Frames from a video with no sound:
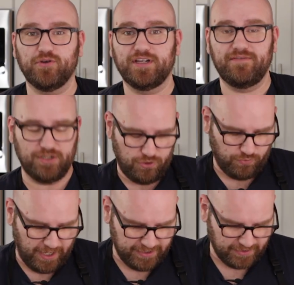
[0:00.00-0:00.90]
You can even
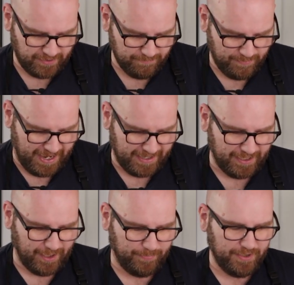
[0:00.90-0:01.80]
grind them back
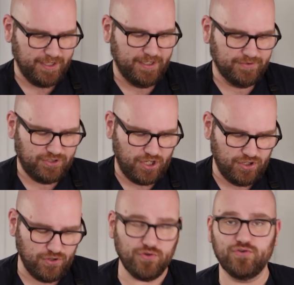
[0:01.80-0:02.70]
up to
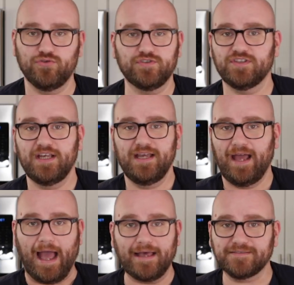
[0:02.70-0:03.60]
use
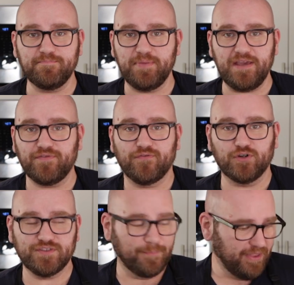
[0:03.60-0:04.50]
as beef for
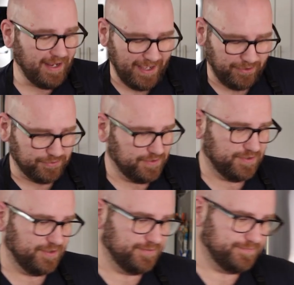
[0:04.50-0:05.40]
something else.